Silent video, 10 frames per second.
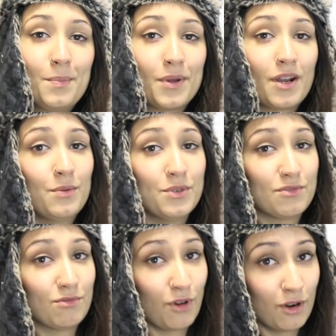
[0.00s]
But I
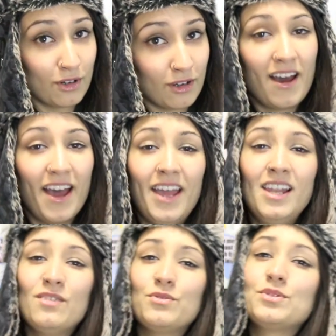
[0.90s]
was wrong.
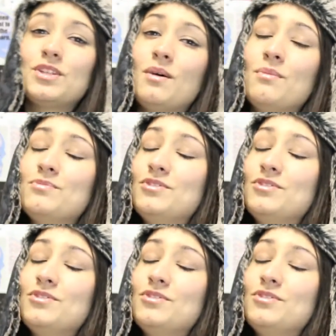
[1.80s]
A levels are